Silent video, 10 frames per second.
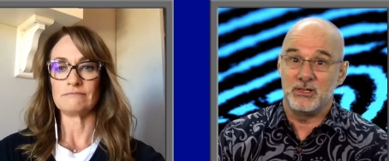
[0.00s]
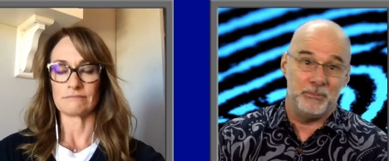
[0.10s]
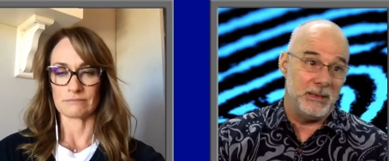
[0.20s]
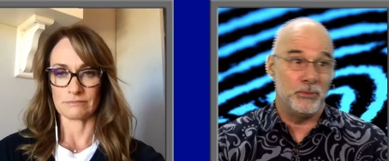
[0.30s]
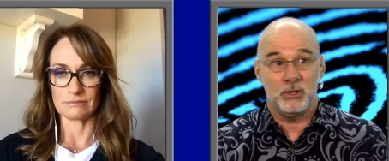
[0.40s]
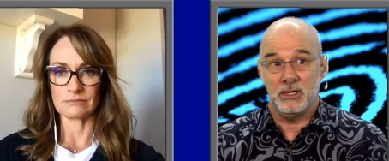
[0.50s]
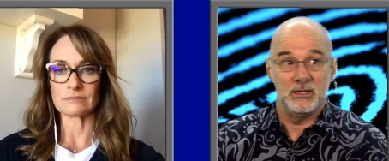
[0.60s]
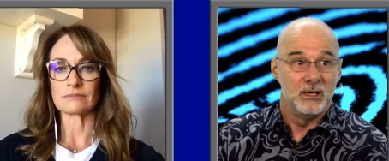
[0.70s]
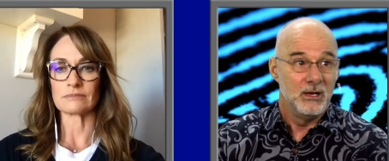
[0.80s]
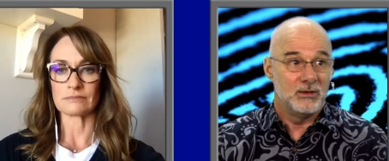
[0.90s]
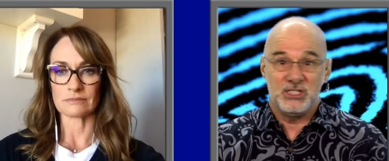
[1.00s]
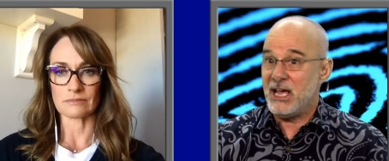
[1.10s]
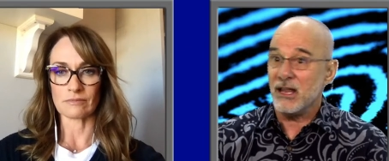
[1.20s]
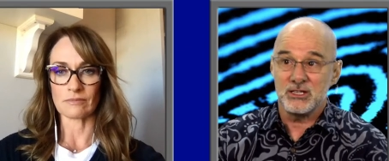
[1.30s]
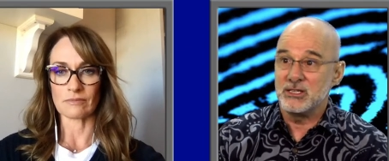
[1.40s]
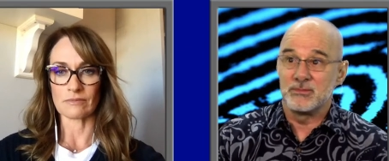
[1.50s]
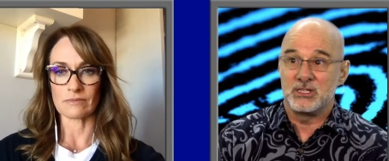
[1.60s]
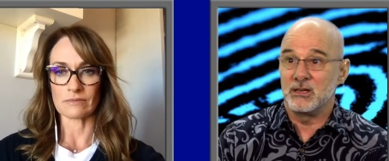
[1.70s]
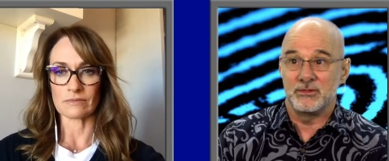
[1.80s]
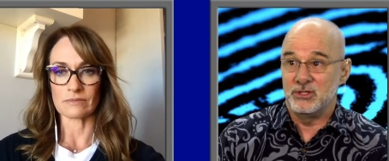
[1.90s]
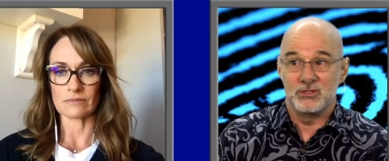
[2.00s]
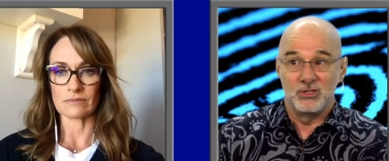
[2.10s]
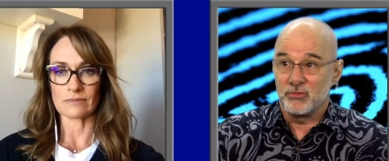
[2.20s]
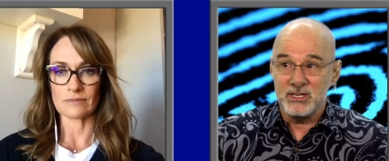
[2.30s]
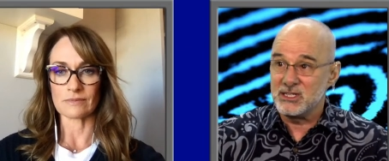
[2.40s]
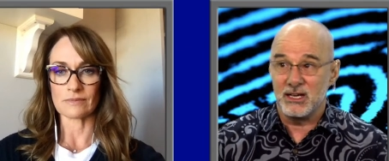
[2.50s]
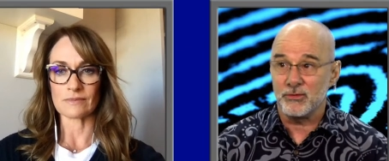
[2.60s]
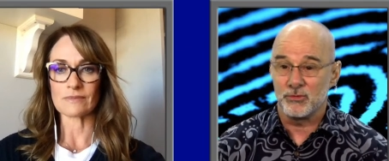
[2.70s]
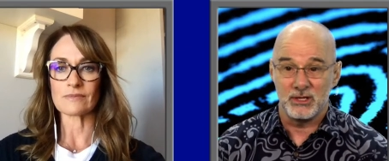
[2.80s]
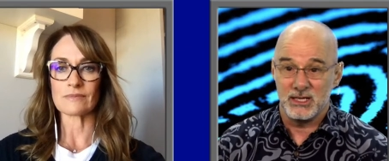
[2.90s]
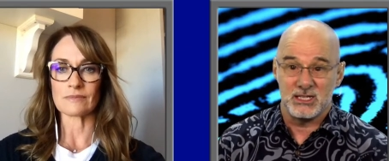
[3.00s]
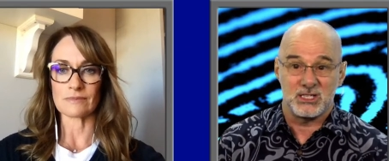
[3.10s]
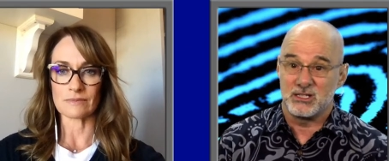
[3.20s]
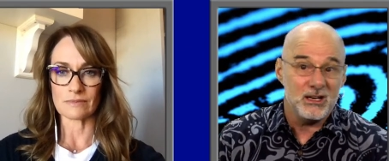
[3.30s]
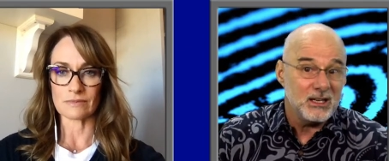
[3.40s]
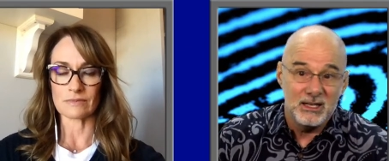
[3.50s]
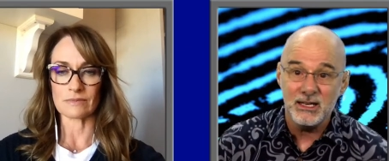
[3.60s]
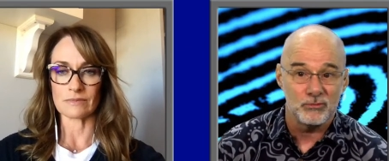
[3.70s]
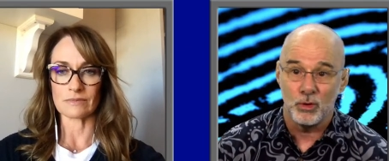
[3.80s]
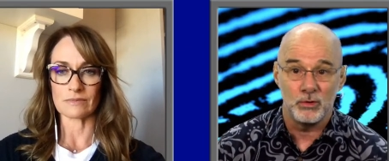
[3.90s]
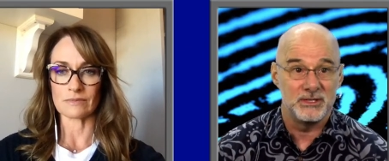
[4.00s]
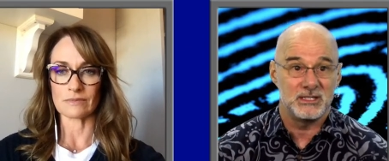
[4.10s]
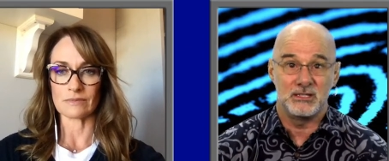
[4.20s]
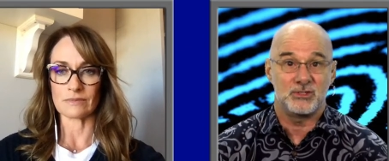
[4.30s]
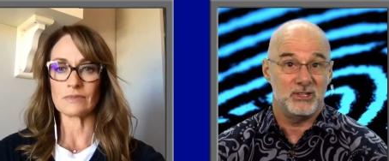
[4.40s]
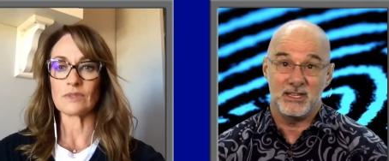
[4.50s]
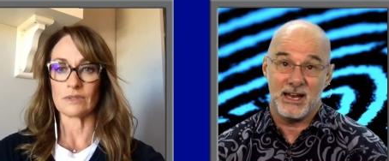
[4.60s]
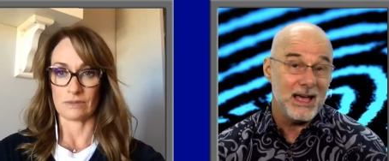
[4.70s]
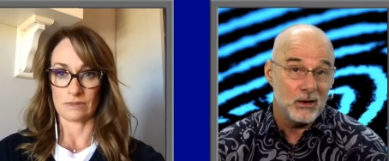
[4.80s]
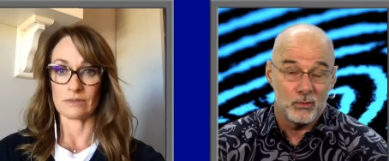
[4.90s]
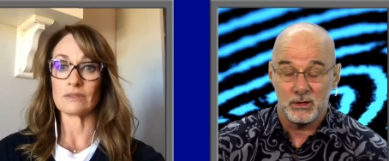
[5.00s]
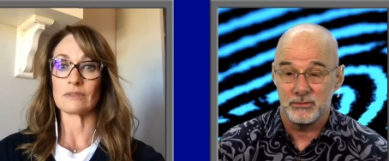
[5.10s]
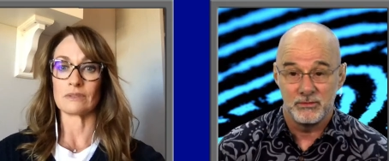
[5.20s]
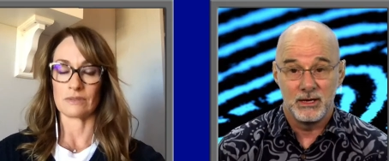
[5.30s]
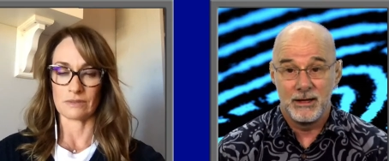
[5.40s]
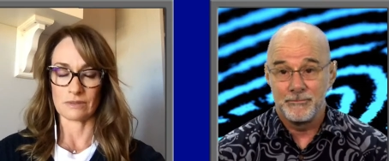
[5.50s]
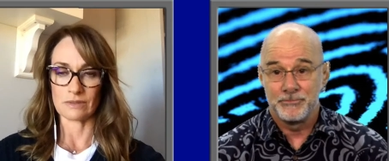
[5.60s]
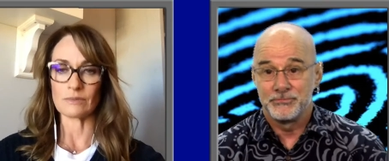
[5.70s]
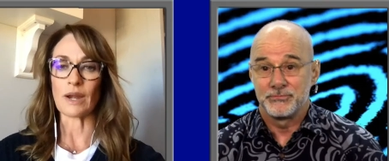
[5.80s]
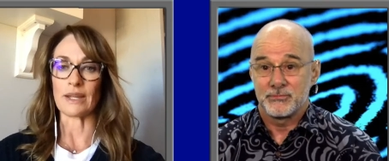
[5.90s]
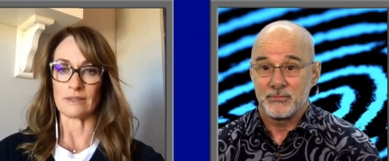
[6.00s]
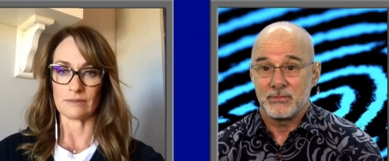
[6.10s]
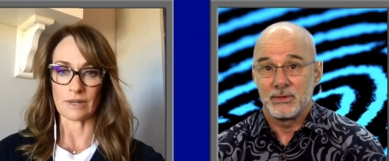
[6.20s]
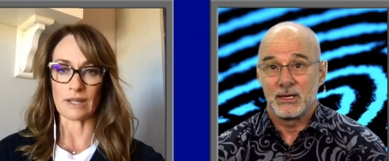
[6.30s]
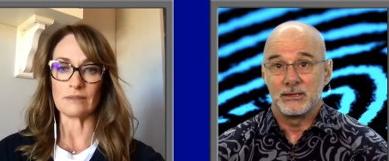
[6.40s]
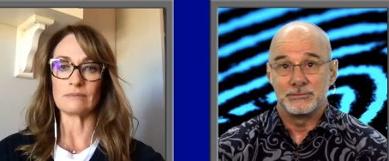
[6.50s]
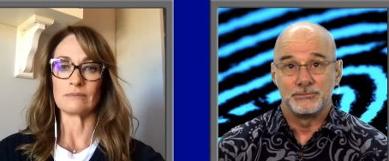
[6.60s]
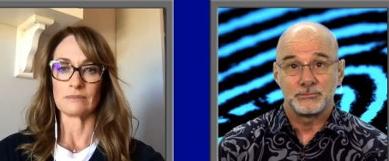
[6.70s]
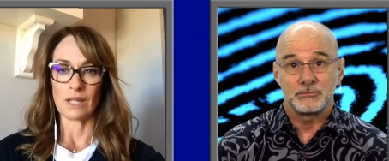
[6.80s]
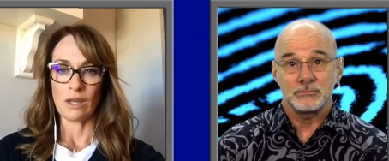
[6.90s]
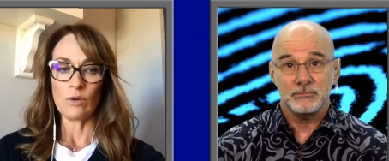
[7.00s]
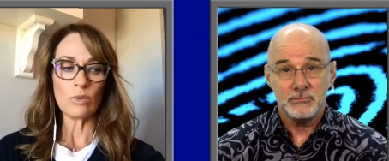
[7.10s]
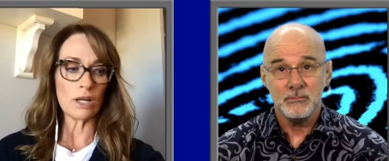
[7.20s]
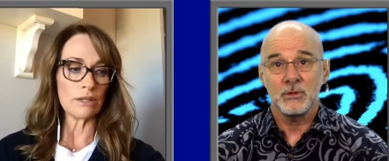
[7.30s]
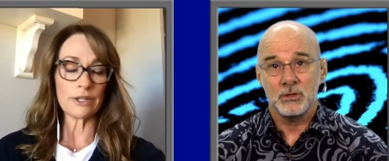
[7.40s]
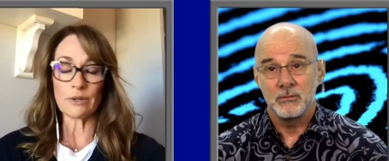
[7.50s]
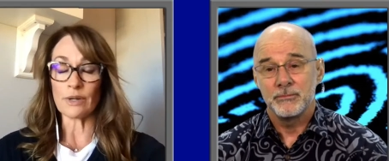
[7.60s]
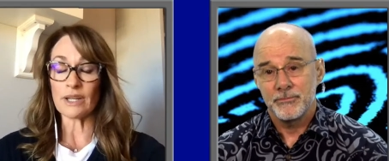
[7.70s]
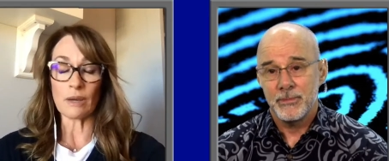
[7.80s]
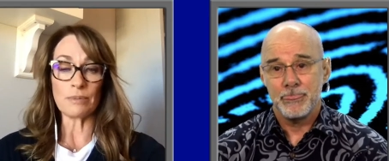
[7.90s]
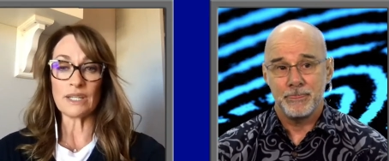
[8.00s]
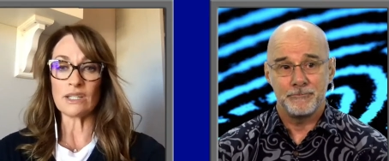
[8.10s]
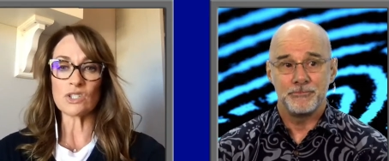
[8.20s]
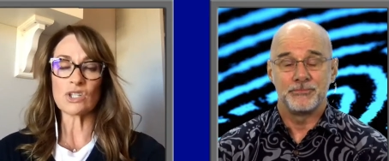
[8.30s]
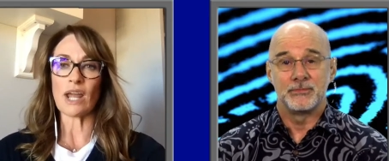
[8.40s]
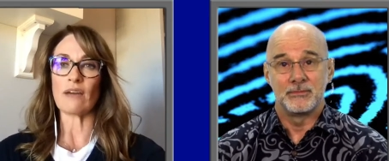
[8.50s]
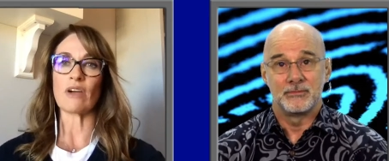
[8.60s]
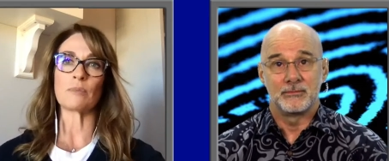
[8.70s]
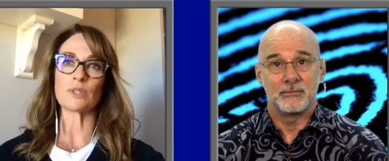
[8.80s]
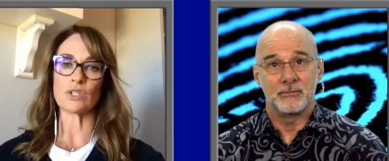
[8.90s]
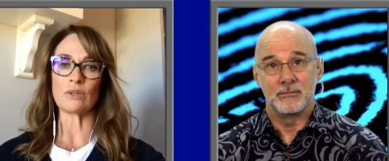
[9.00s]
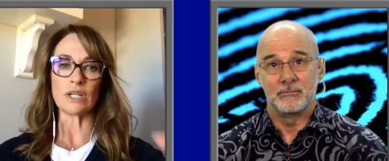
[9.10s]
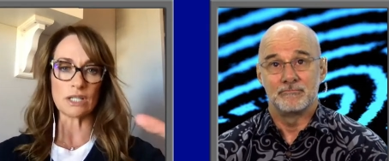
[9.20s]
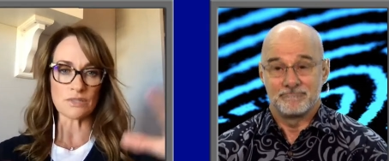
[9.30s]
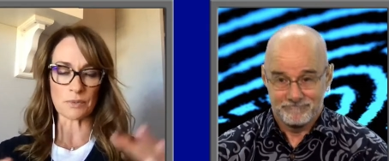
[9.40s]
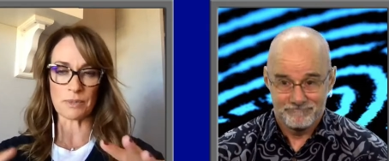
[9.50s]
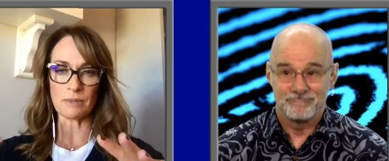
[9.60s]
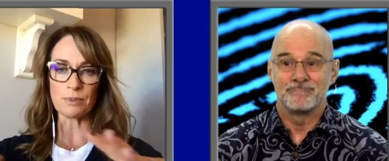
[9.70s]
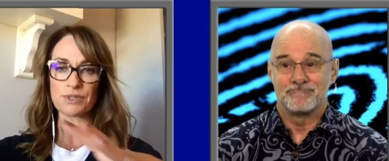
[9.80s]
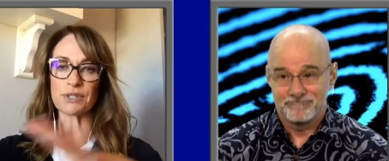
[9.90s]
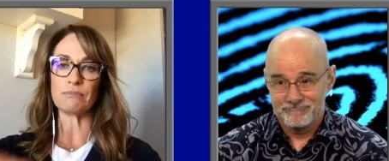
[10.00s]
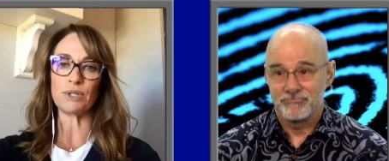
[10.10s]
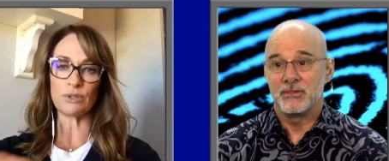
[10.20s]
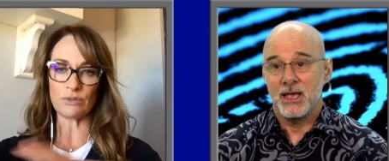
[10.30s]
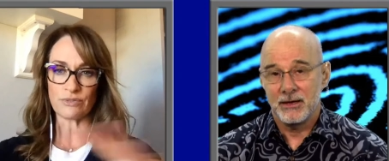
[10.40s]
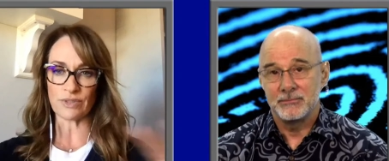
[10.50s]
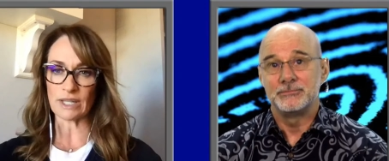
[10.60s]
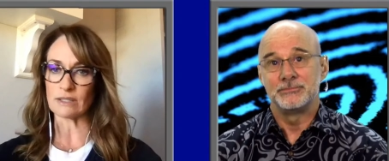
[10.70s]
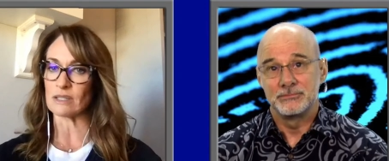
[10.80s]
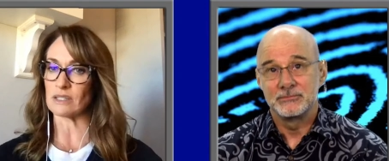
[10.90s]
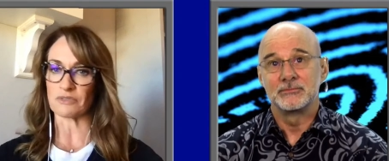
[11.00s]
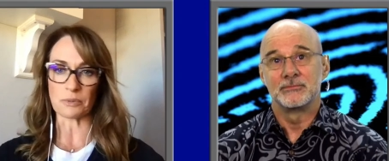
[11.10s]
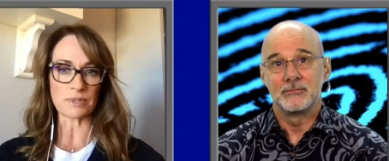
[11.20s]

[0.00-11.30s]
Speaker 1: that people can challenge themselves there's no reason to ever really get stuck in any role in this industry that i know of
Speaker 2: right right well, and growing companies should have opportunities for people to move into different